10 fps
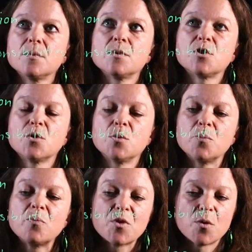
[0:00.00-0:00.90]

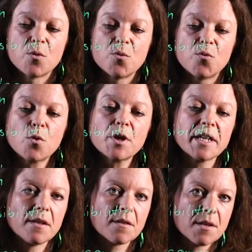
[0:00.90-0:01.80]
So for
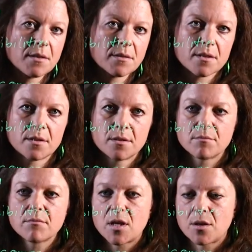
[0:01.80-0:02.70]
getting things
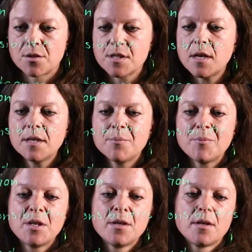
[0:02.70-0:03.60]
done on time
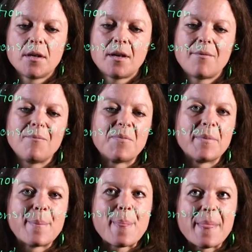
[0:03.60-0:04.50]

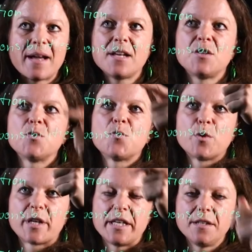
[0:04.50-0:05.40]
and
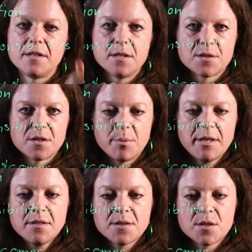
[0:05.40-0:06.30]
for getting the
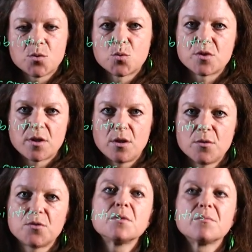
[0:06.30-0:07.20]
interdependencies
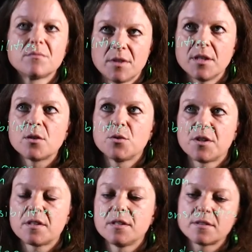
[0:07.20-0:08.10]
resolved,
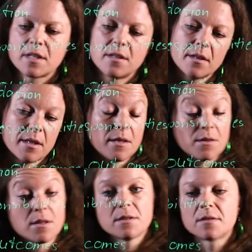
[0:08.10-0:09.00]
including getting
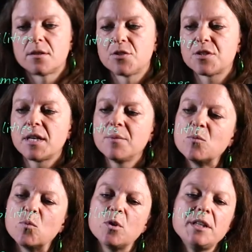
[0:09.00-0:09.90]
things done on
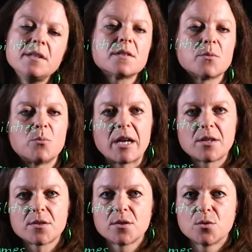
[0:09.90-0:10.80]
time, we need some
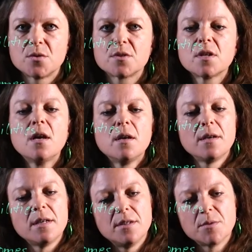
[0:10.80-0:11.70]
milestones
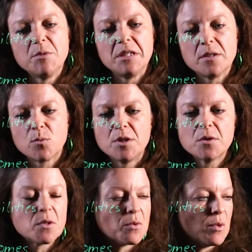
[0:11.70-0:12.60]
intermediate. We
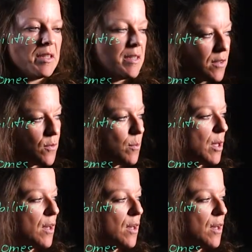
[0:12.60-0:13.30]
don't only need the